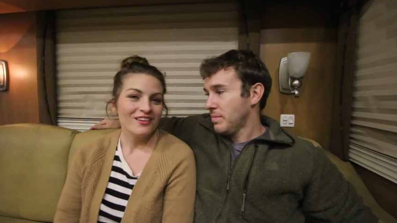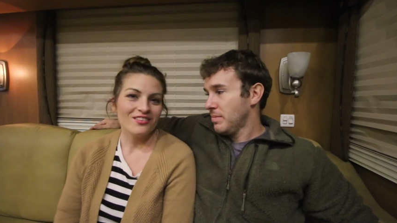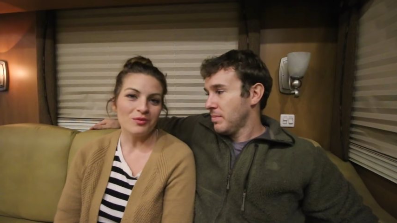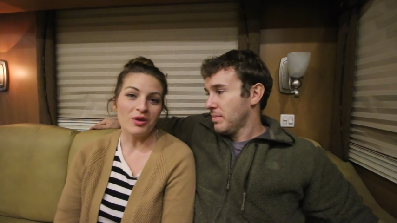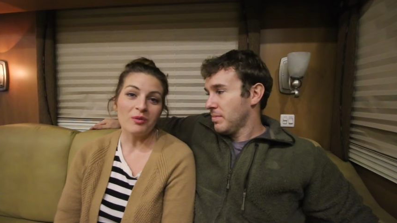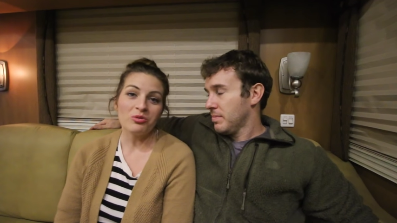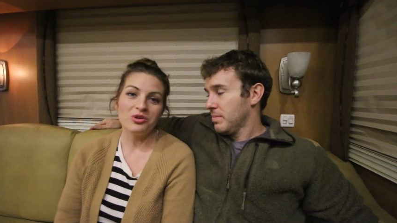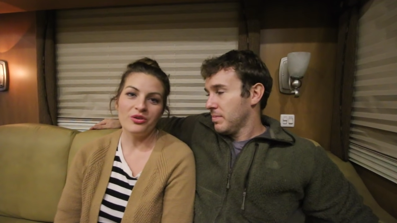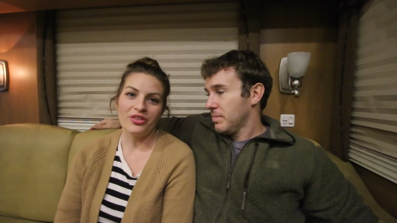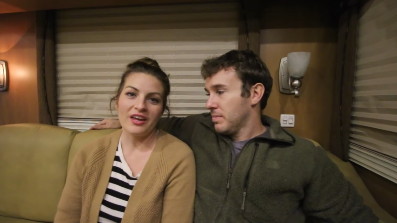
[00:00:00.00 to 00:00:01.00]
Speaker 1: sometimes
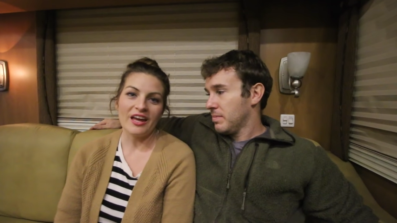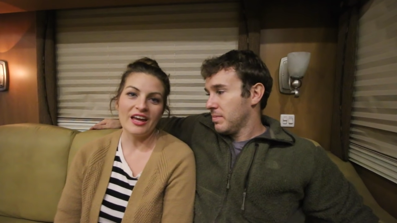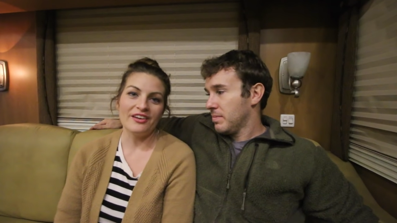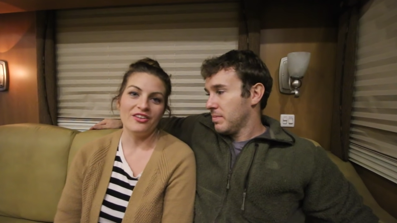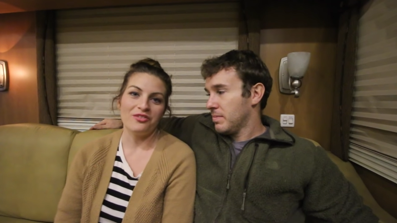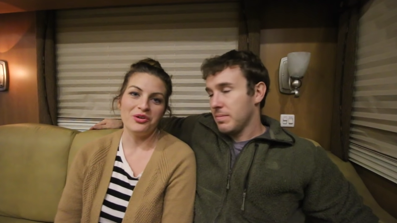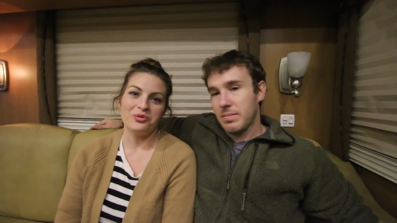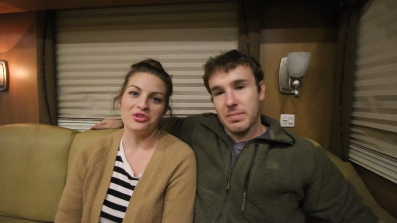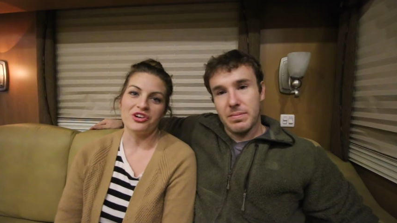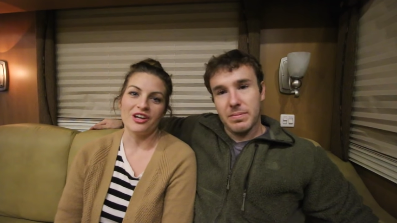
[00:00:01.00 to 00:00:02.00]
when you think ahead to the
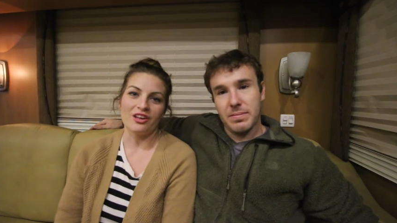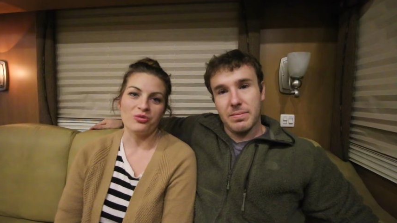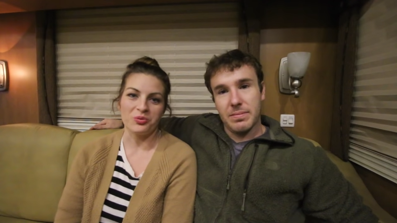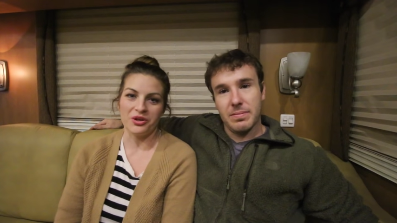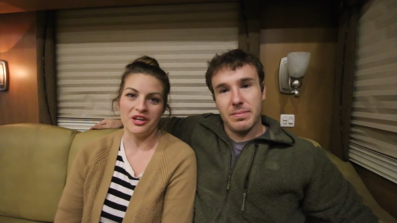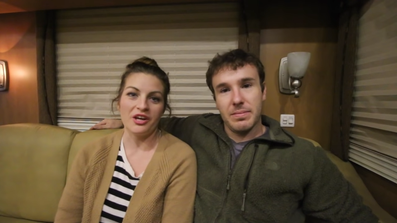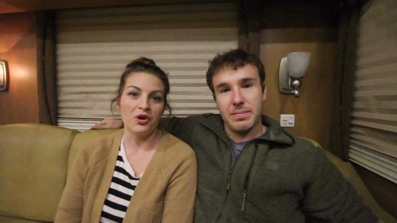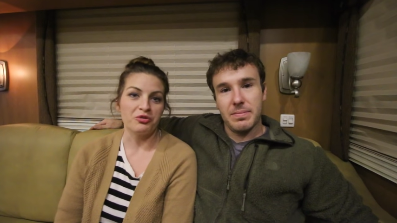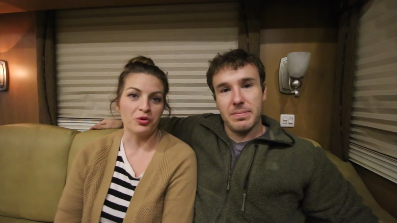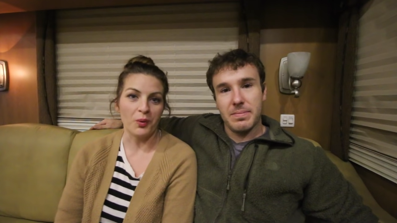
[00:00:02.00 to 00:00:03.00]
future, it gets really
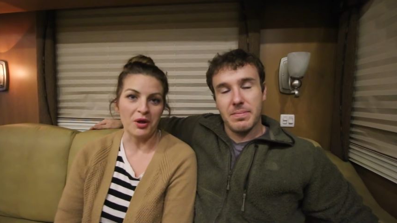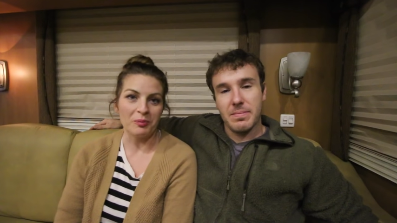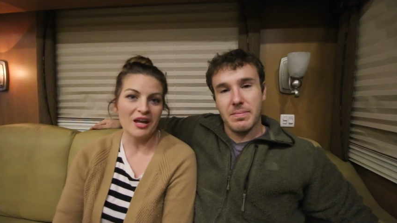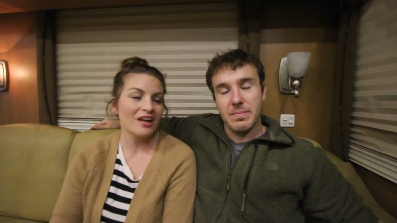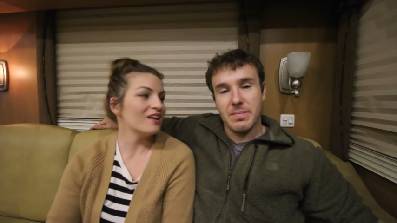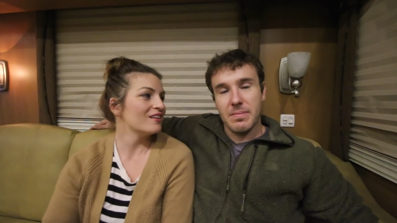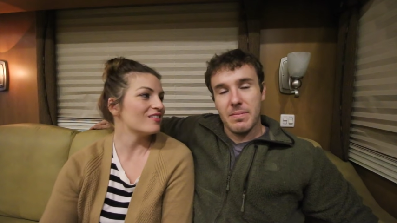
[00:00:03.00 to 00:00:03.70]
overwhelming.